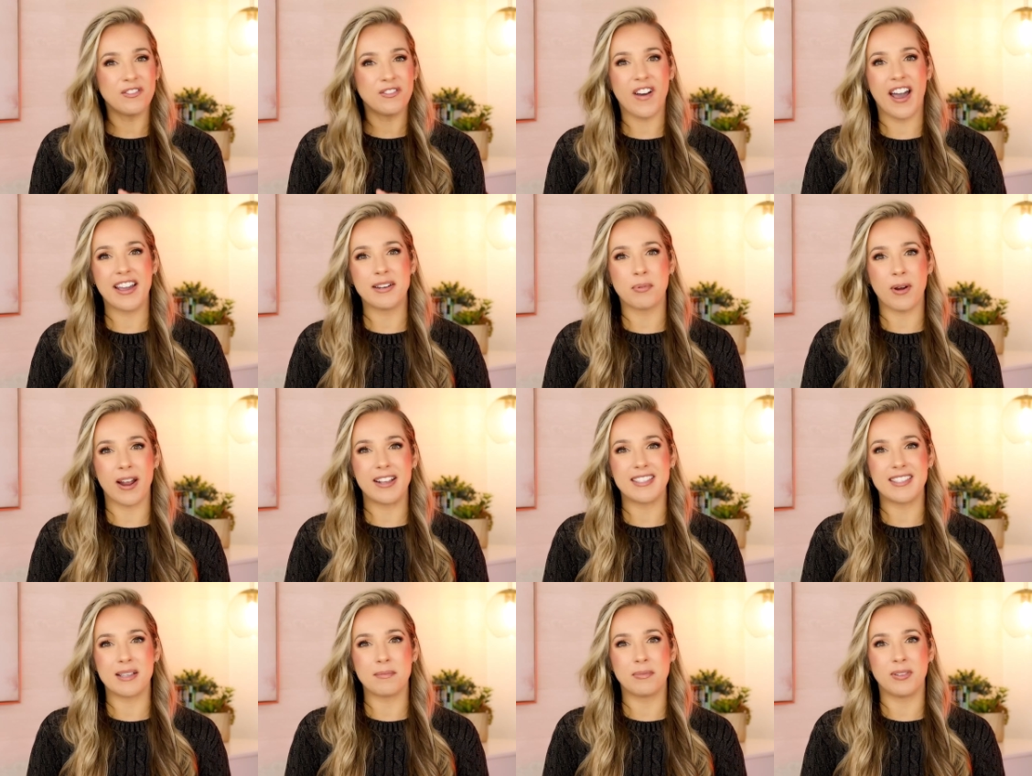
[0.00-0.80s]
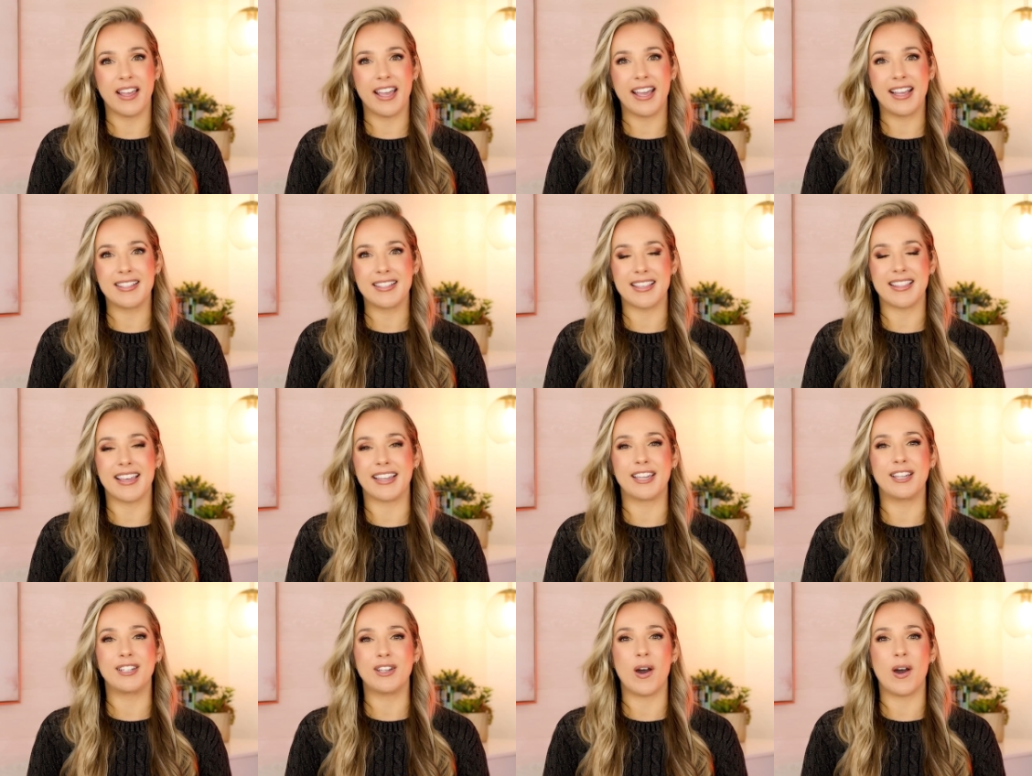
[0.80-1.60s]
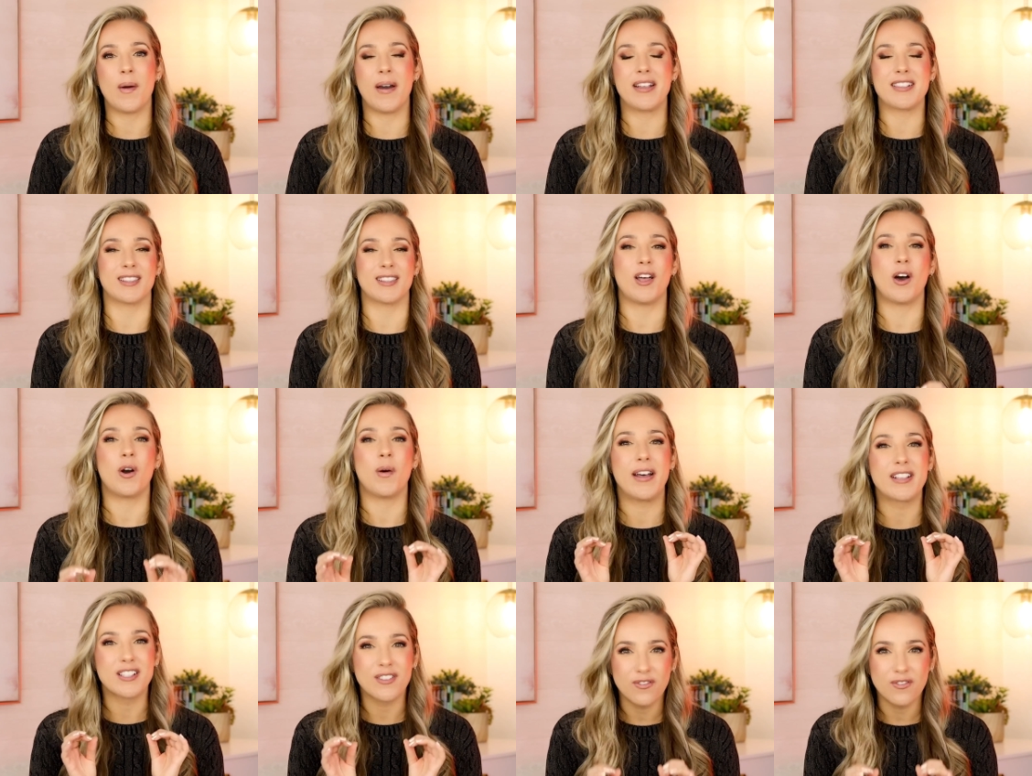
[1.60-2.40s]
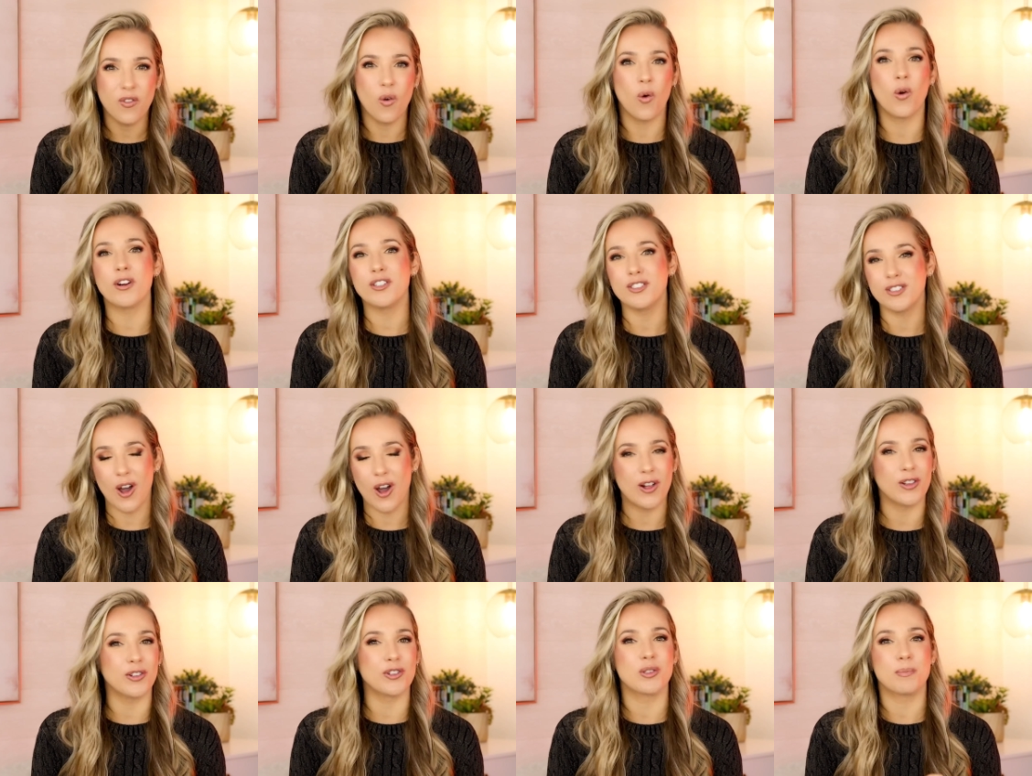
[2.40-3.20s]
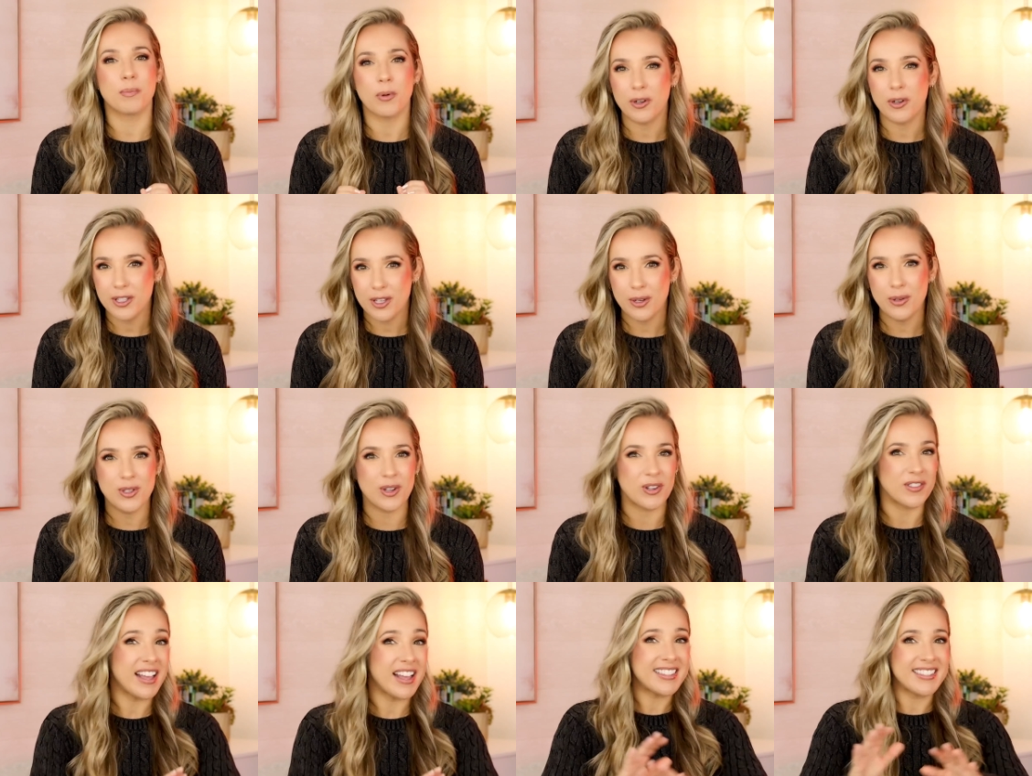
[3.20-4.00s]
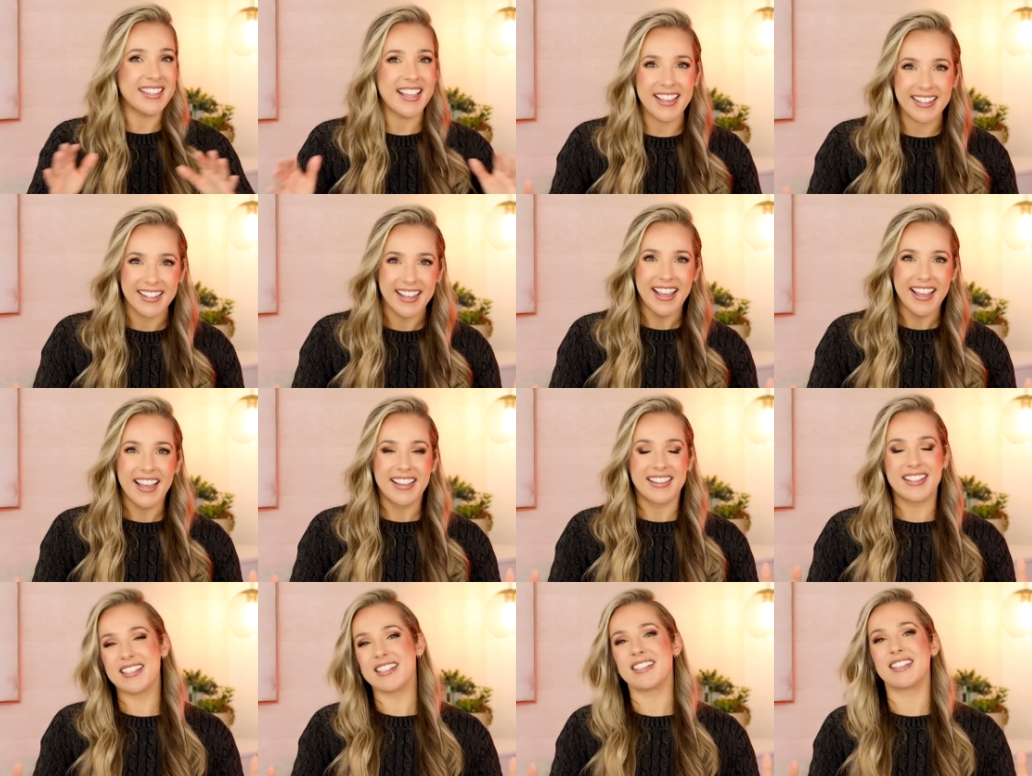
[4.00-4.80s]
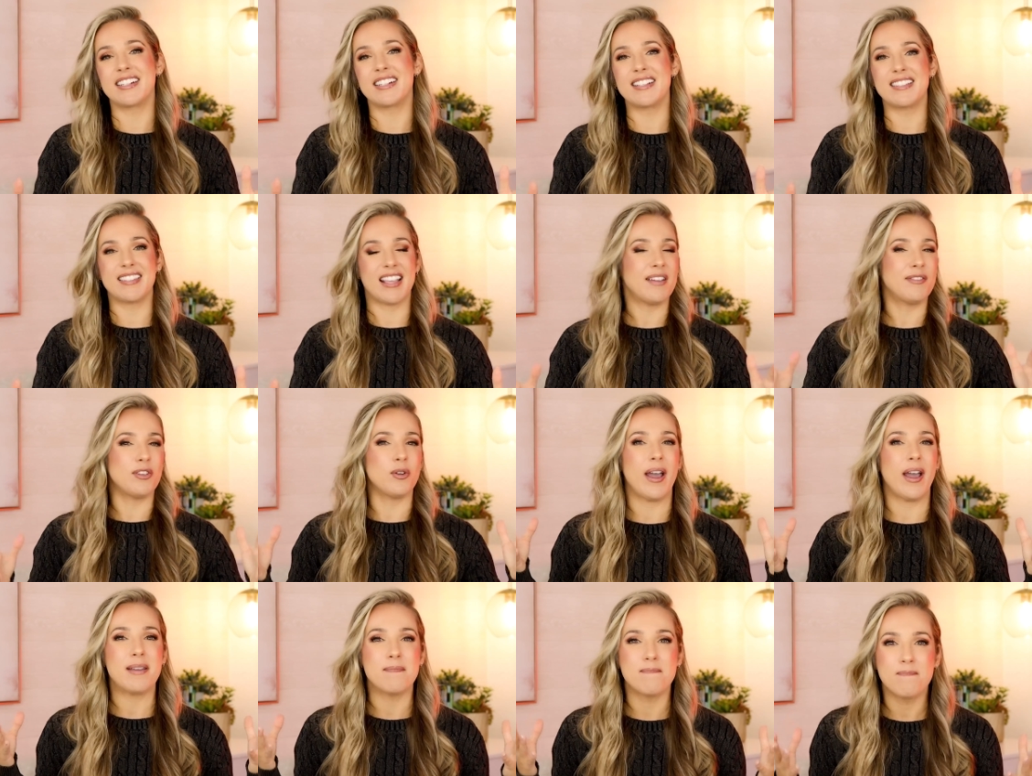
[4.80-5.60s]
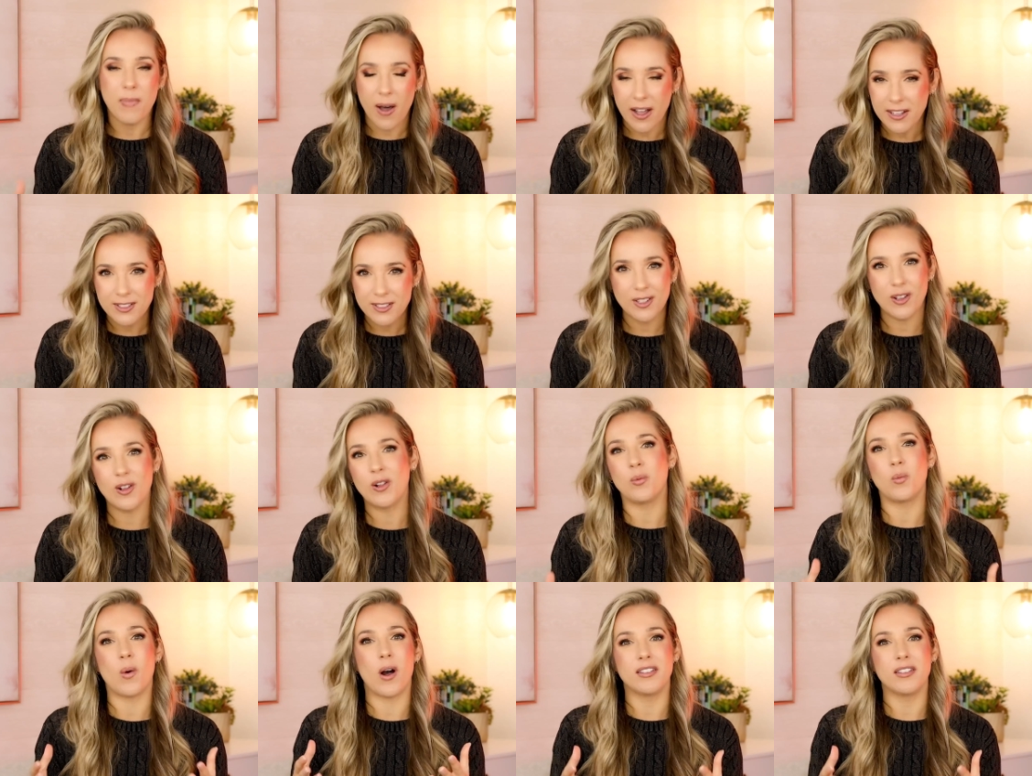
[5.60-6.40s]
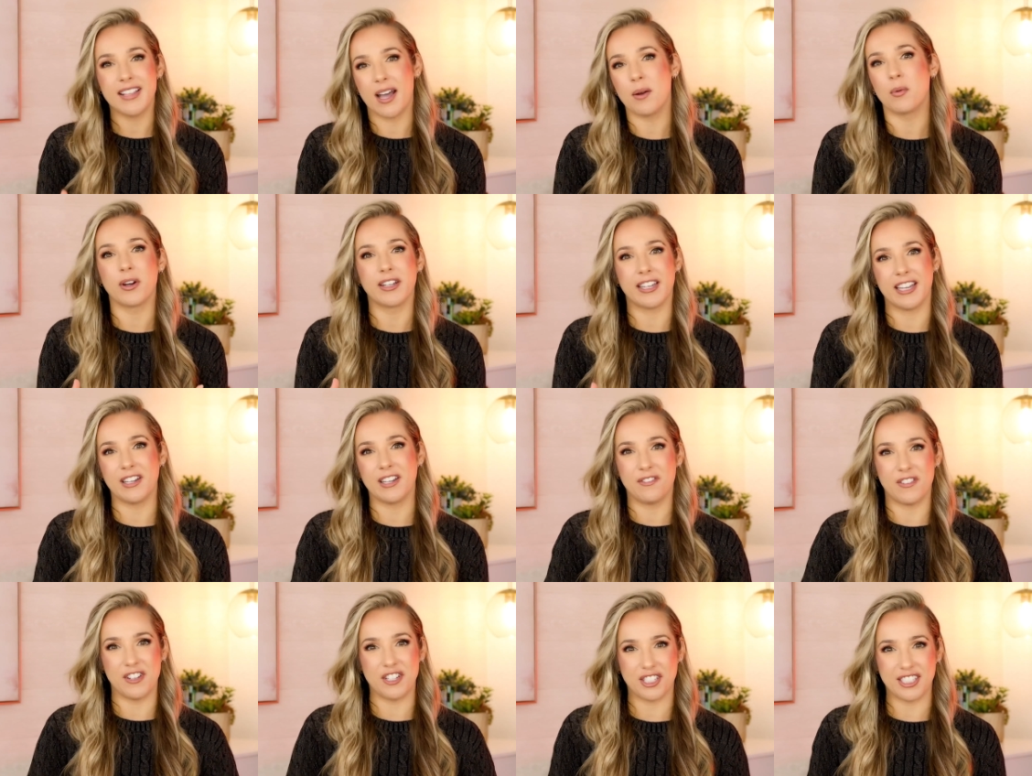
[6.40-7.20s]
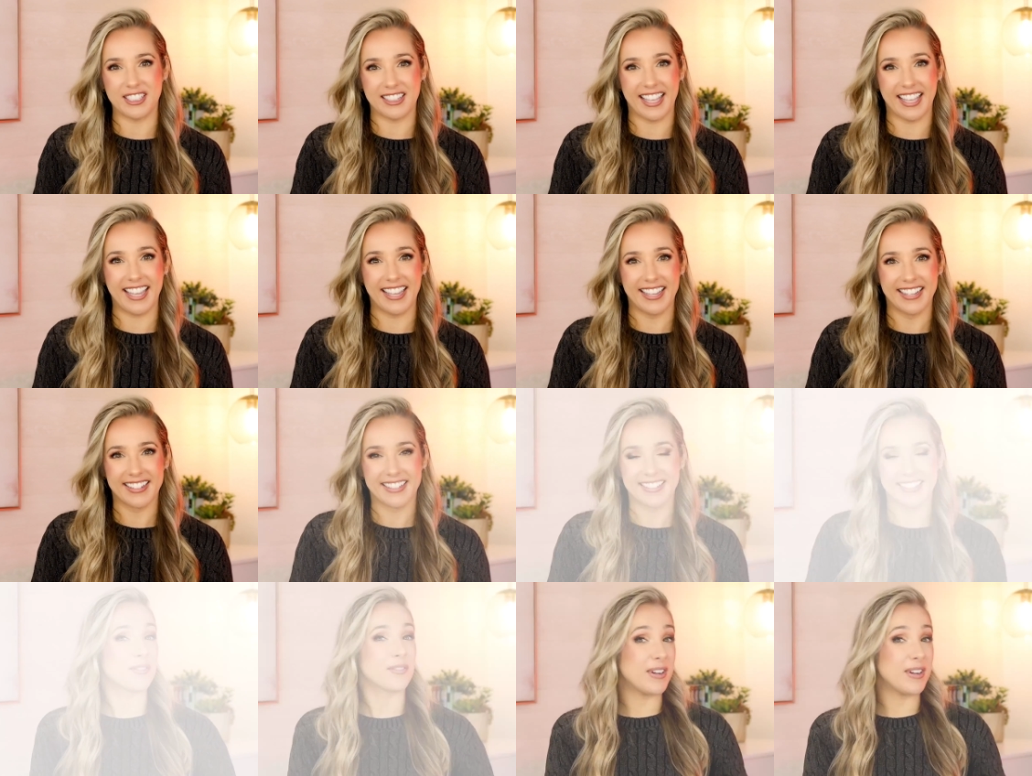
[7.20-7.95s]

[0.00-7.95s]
can find pricing plans that can go as low as $4 per user. That's it. This is gonna save you a bundle while networking efficiently.